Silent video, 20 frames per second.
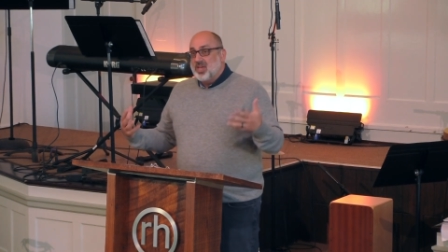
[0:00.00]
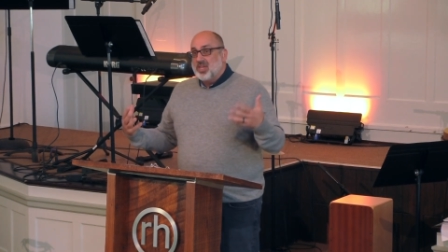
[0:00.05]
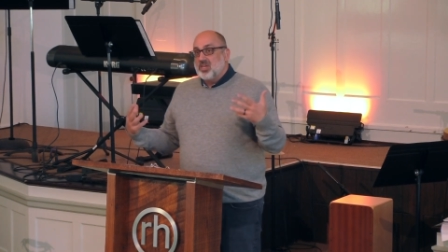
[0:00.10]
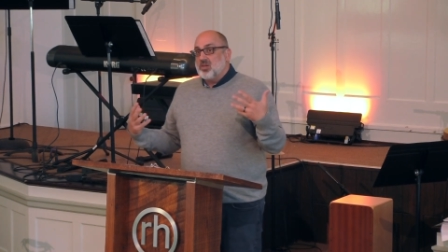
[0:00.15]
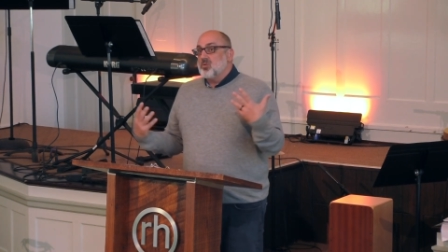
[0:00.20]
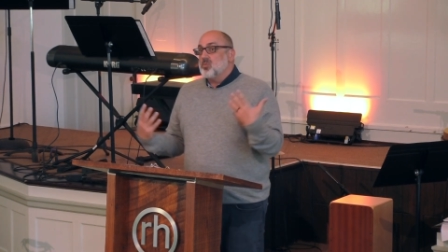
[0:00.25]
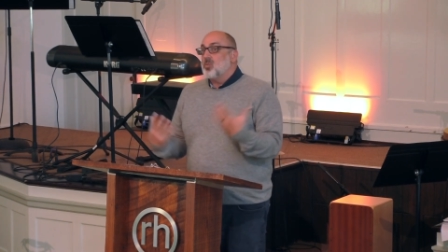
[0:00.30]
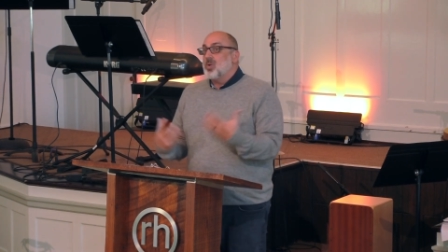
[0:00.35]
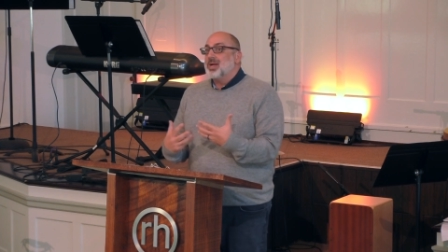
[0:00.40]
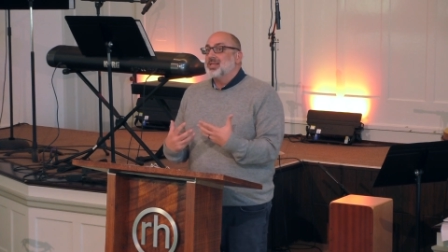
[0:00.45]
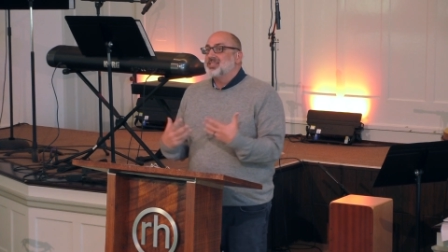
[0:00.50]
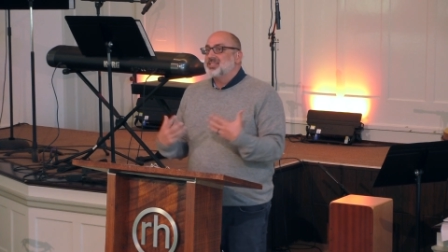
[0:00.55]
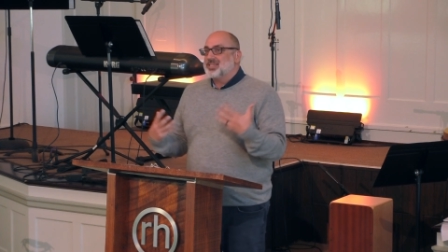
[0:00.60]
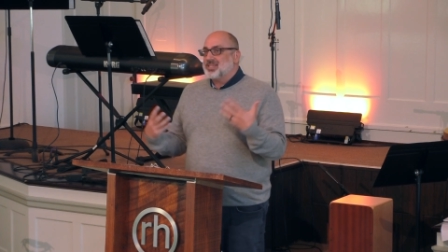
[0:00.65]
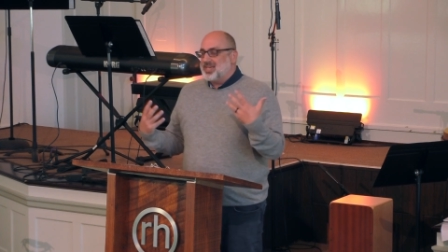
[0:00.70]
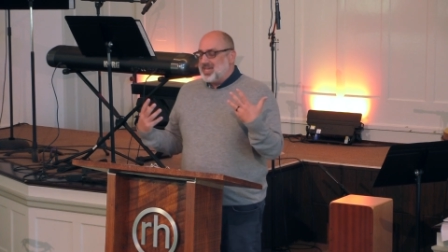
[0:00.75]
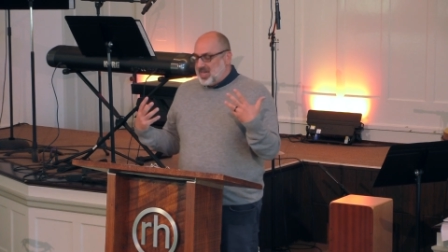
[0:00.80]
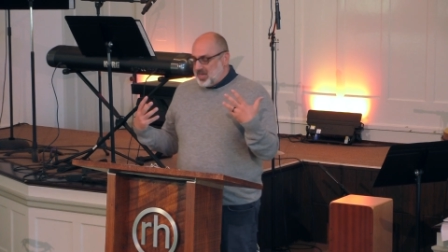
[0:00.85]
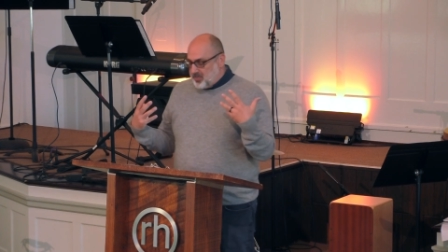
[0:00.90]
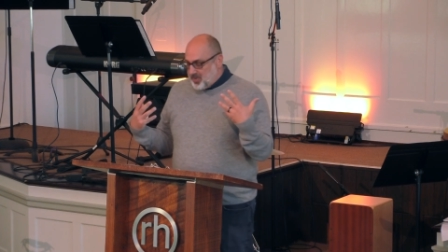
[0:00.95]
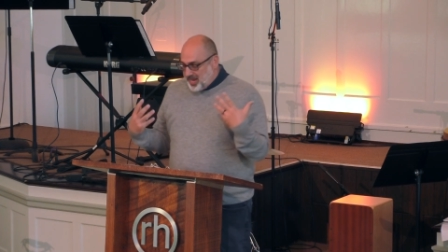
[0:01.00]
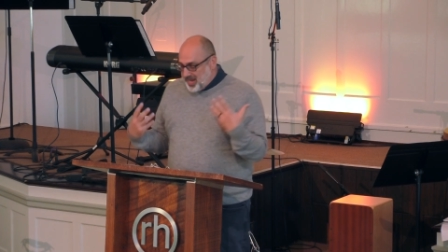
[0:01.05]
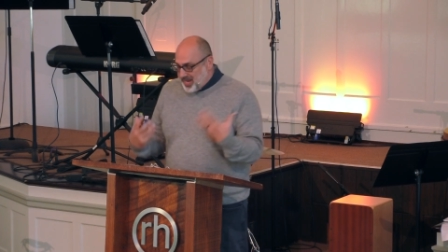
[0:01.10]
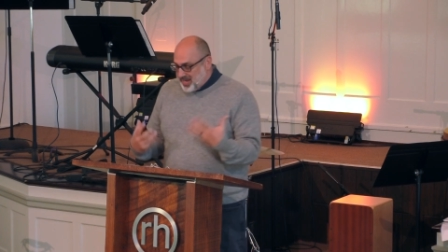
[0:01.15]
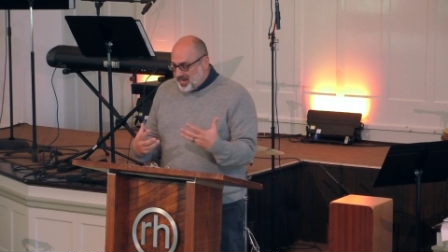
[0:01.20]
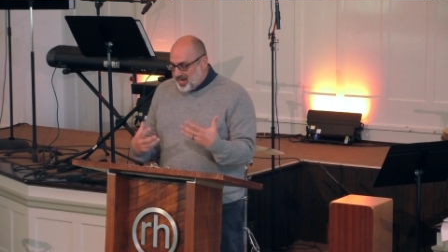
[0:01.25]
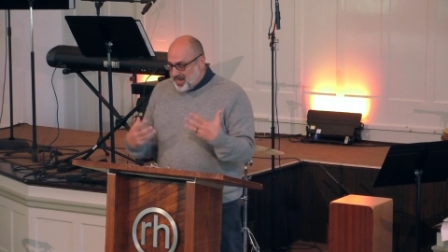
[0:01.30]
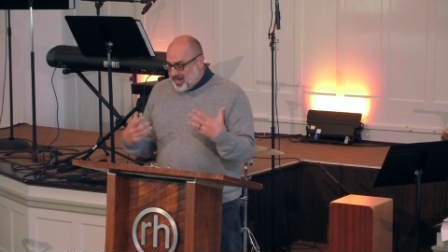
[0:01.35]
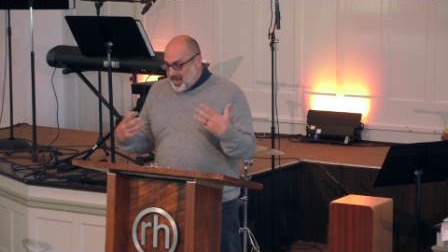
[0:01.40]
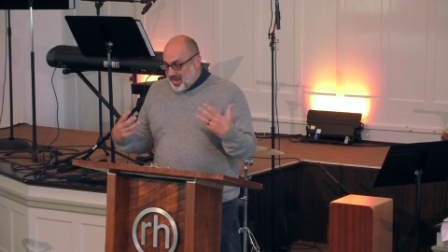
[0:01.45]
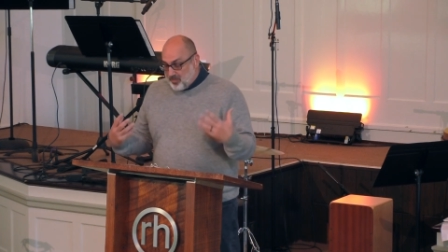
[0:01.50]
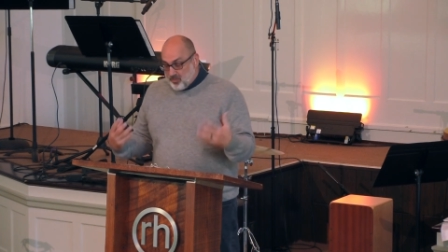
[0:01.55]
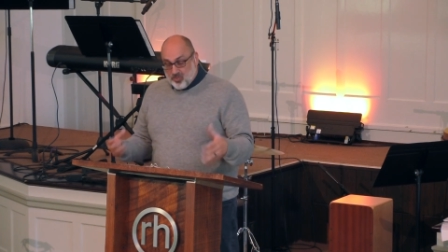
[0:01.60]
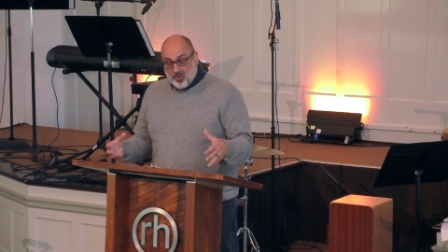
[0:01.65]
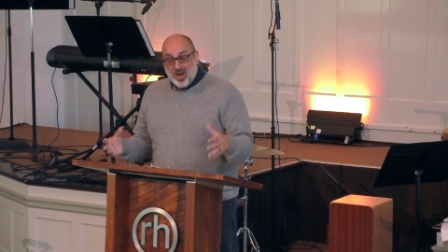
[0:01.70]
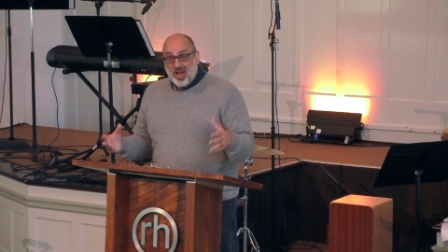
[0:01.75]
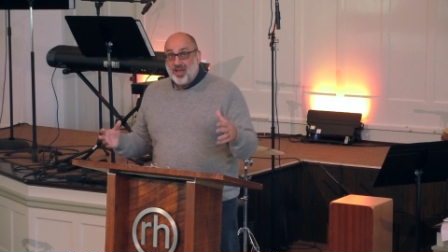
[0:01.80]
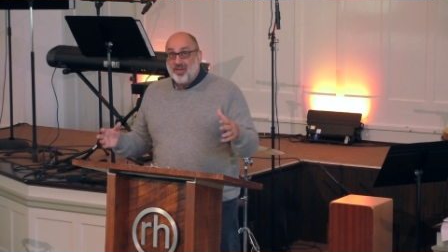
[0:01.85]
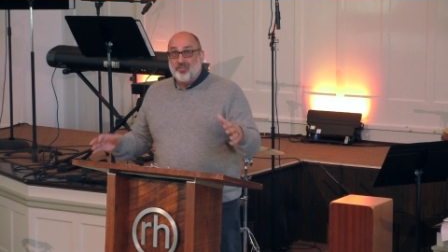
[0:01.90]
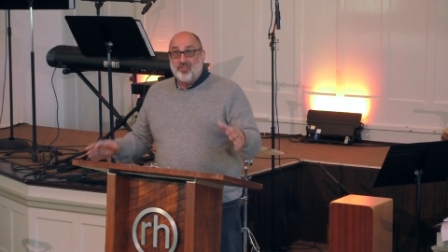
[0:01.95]
you want to keep hidden and
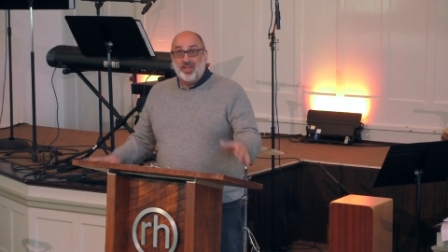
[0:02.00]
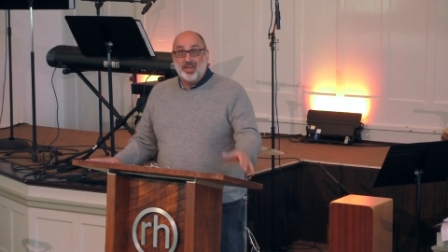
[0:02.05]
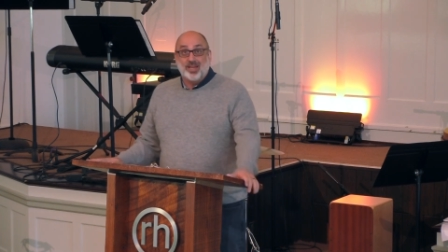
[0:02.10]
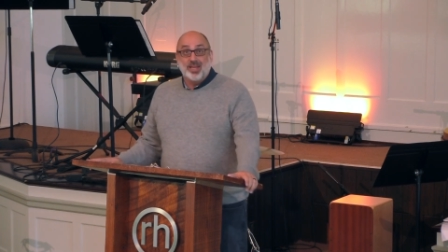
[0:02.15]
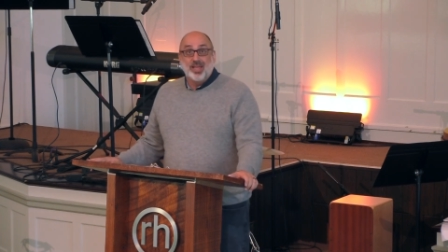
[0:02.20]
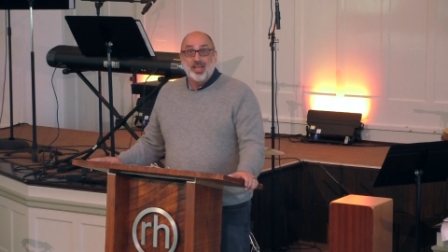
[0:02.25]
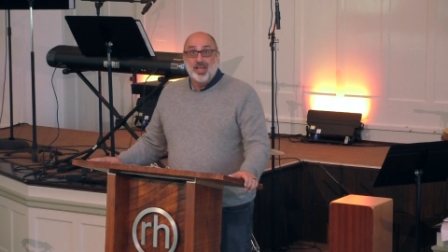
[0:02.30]
private,